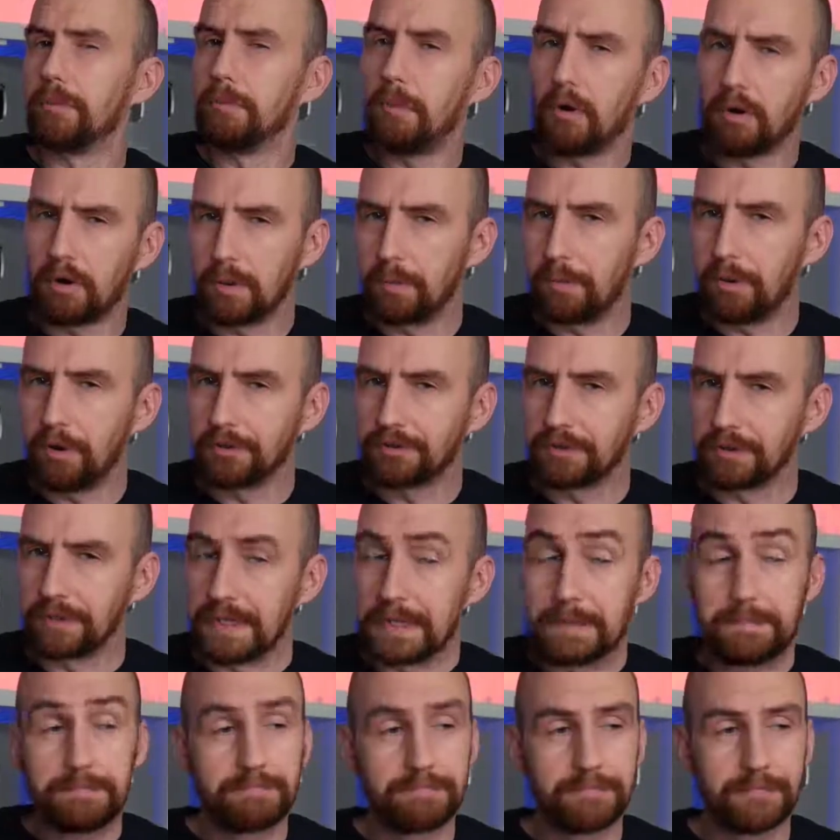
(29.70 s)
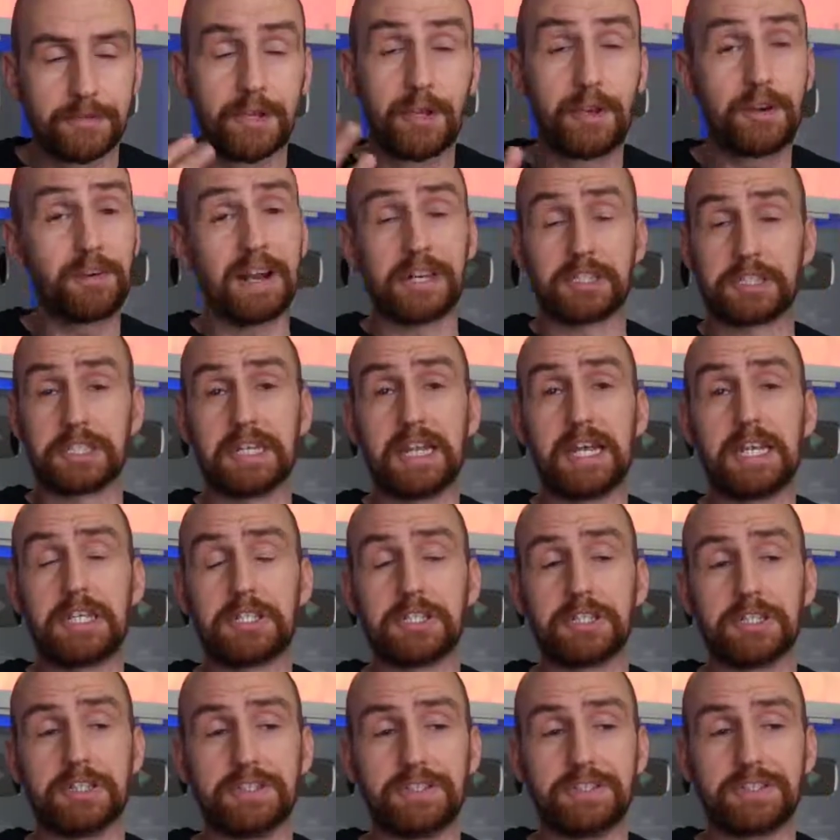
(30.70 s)
more importantly,
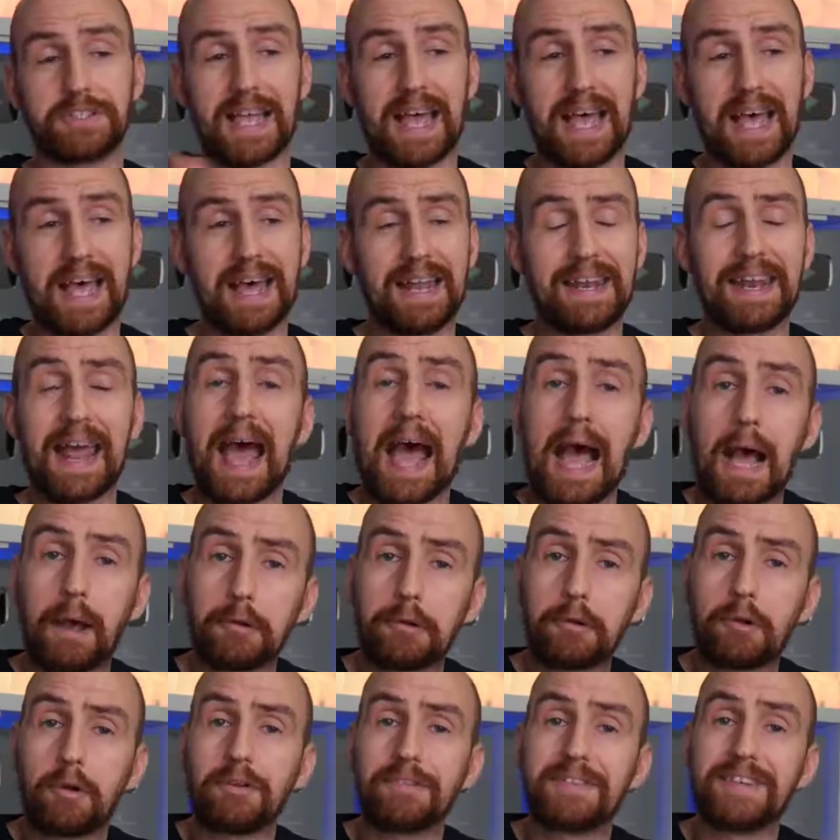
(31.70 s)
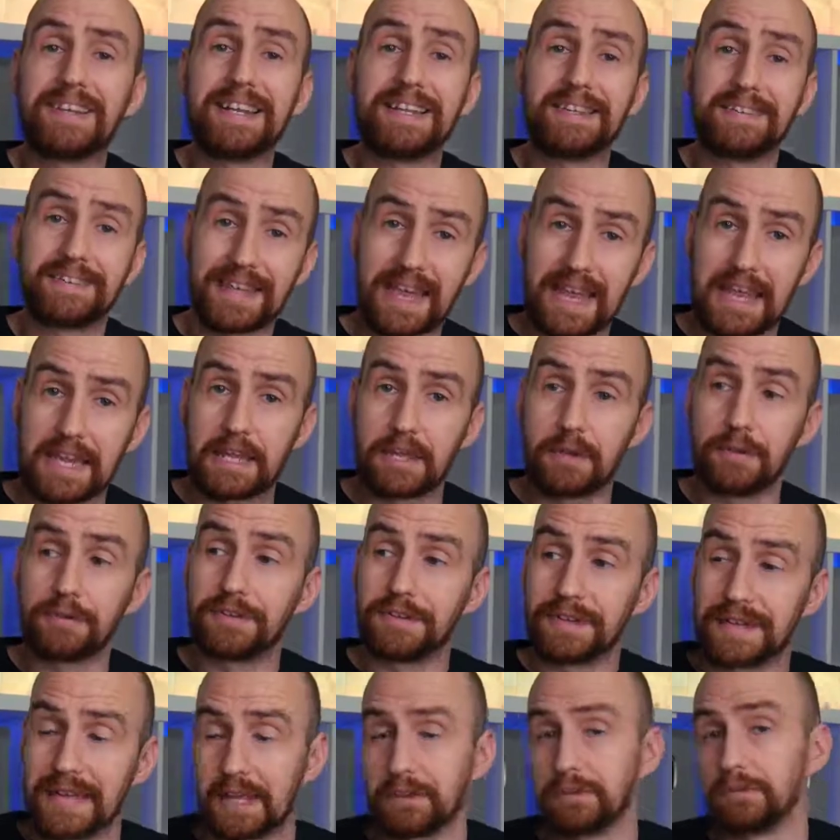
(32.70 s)
congratulations, and how long did it take you
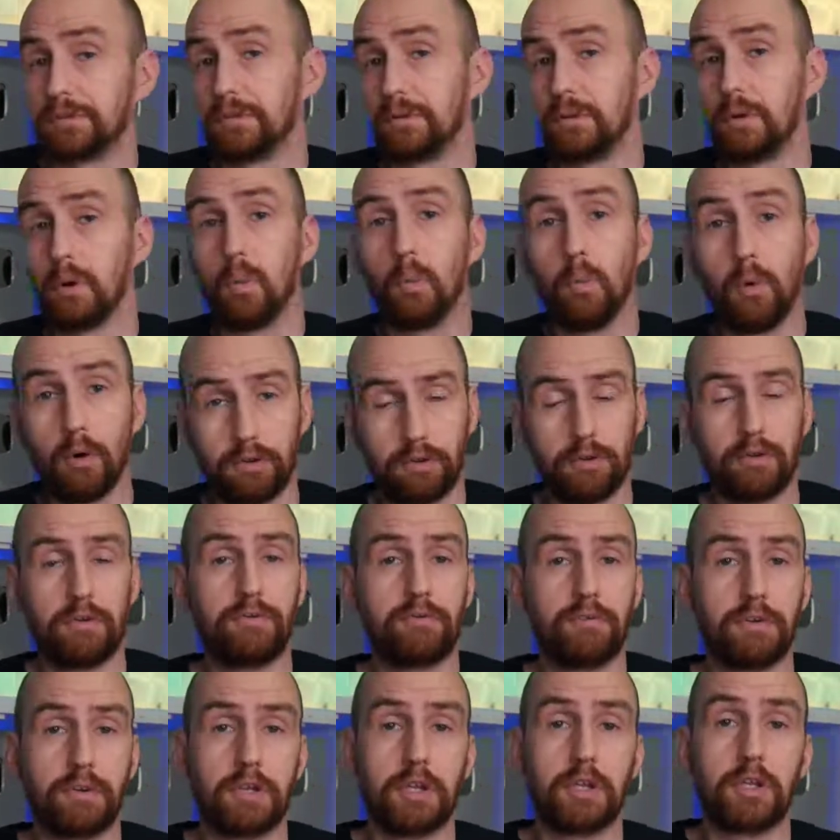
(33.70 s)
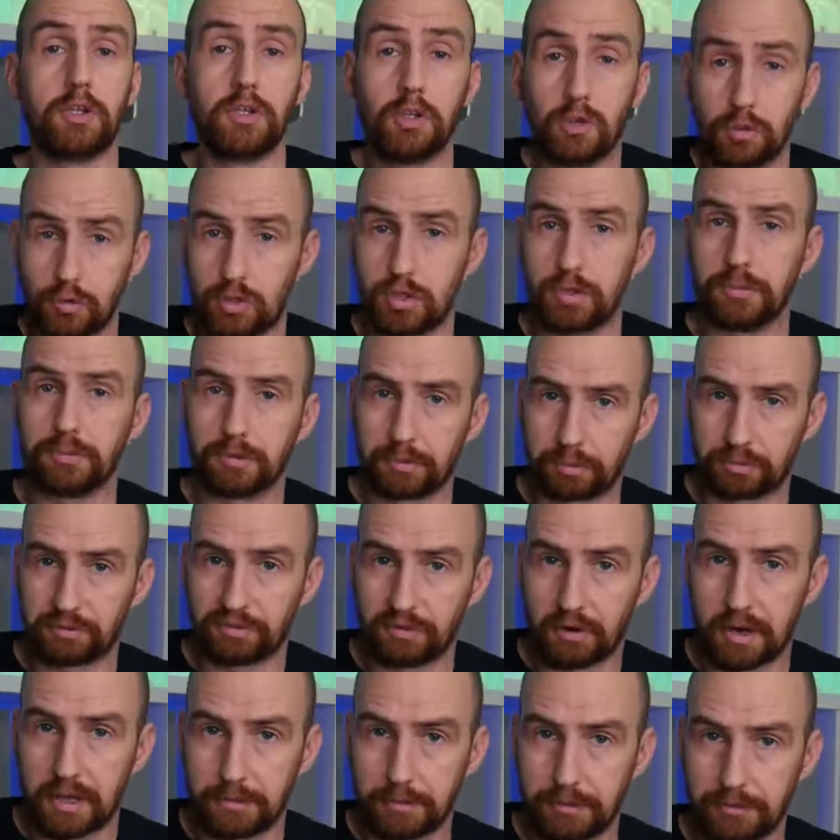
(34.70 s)
to get to 100 YouTube
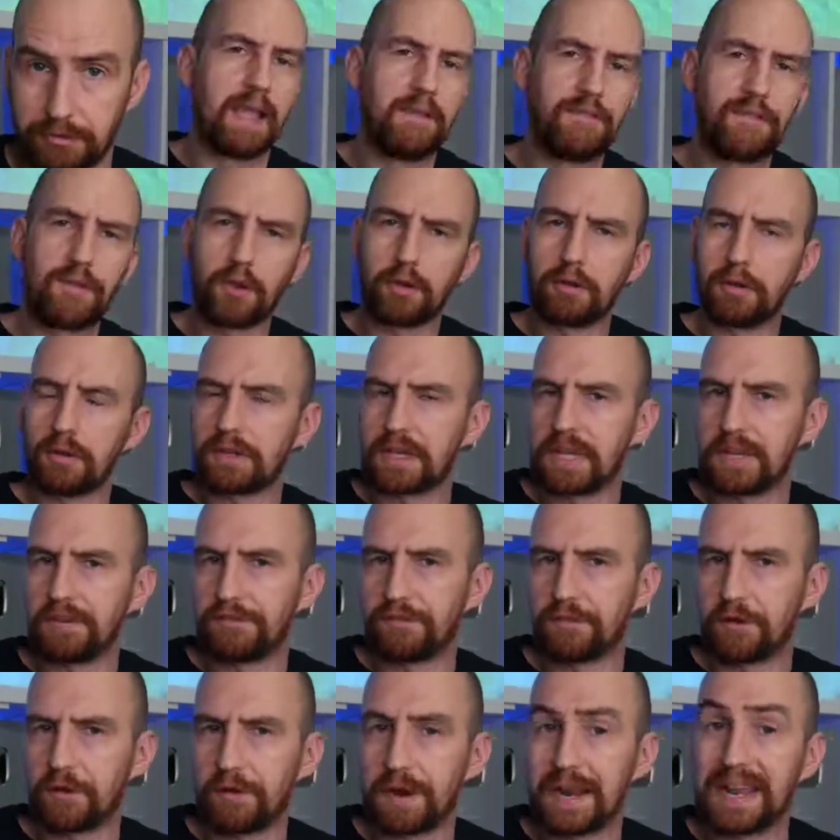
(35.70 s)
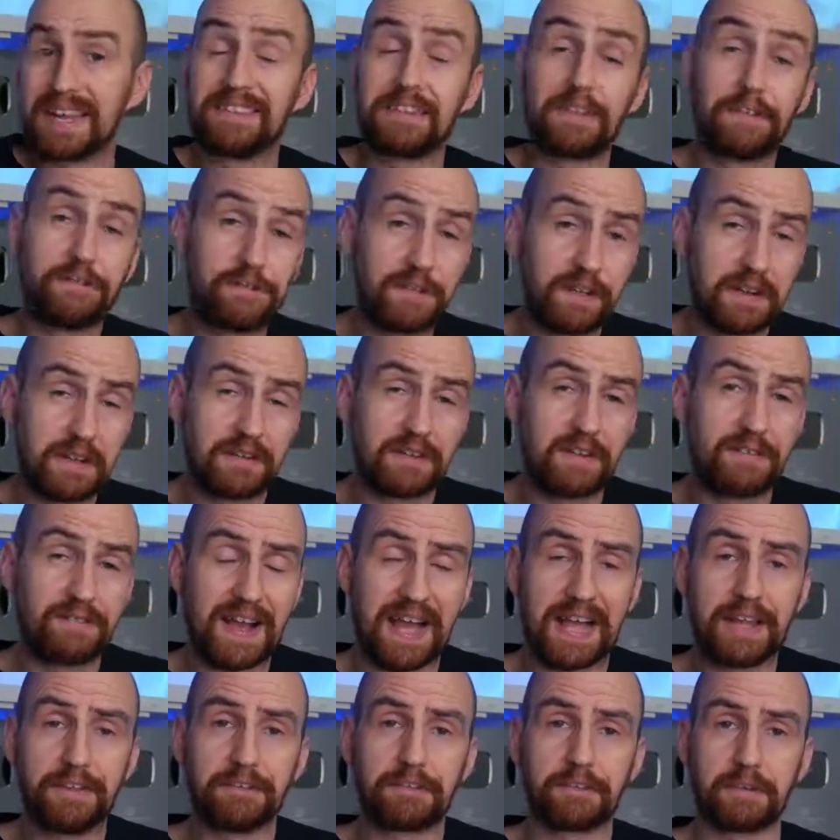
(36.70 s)
subscribers? If you're looking for a definitive
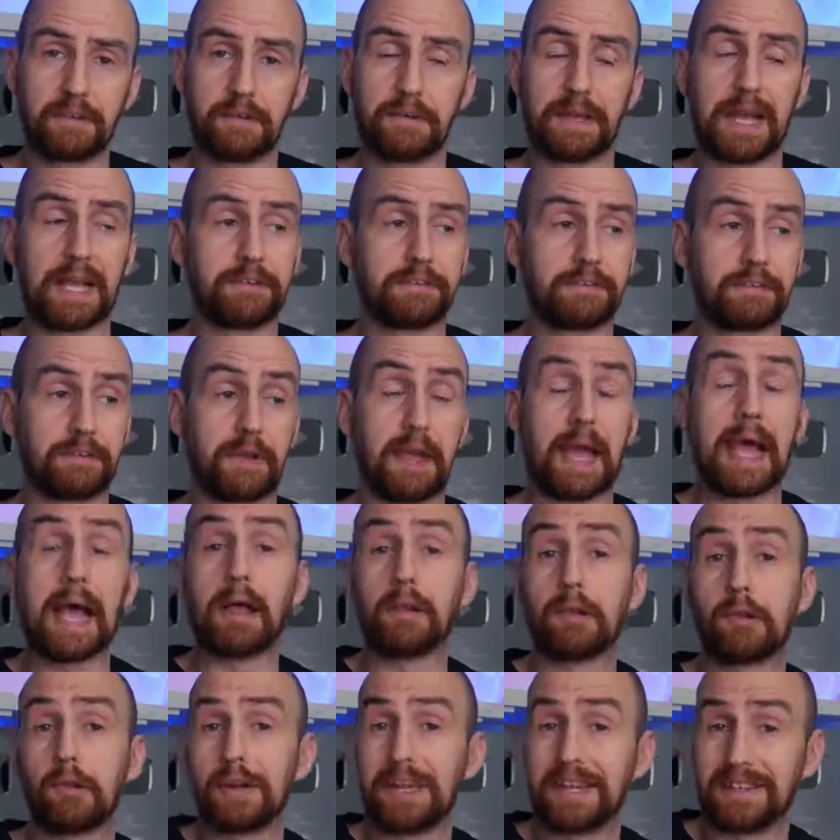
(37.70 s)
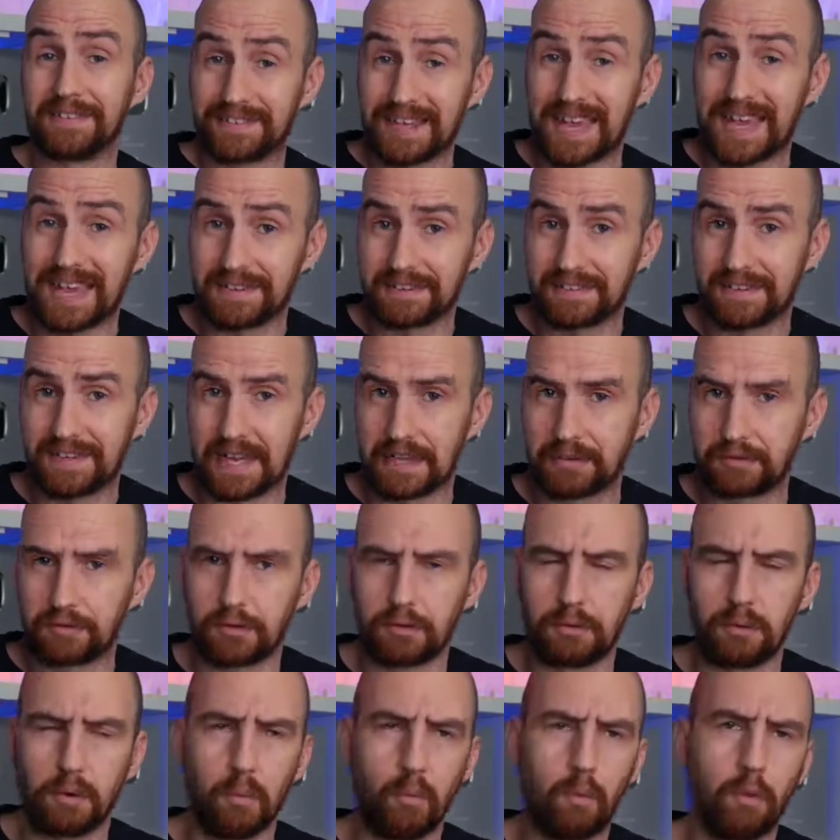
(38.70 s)
answer as to how long it takes to get
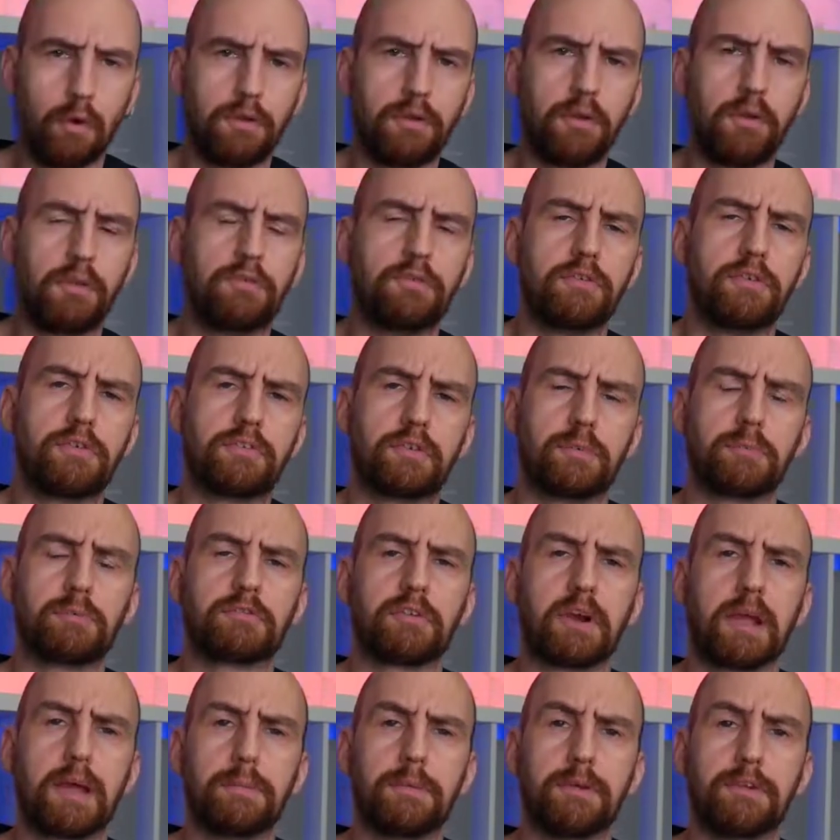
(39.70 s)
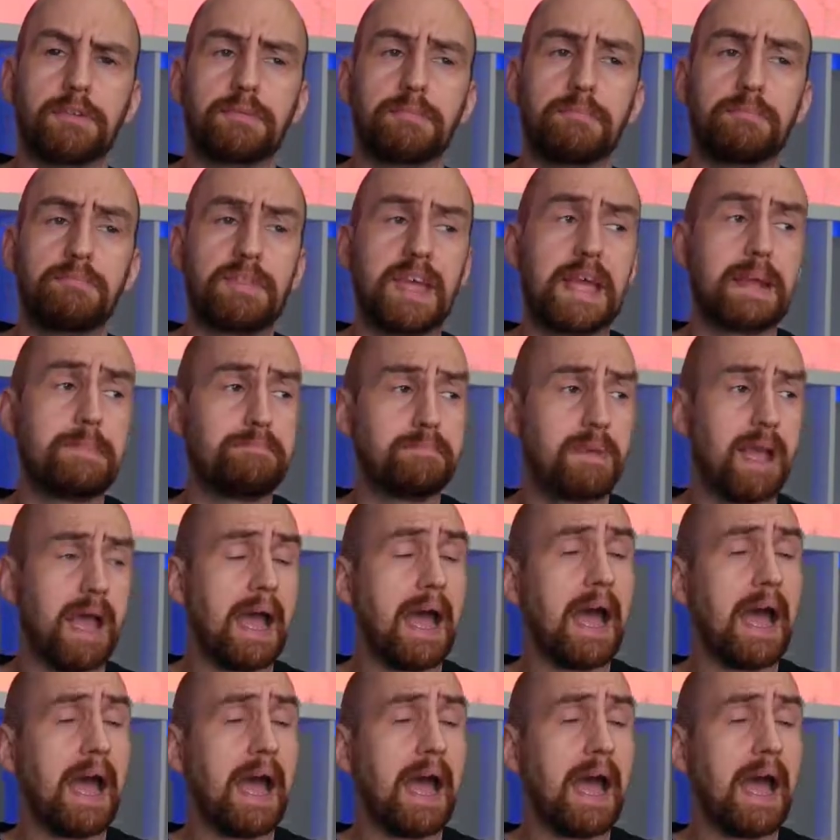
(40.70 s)
to 100 subscribers, then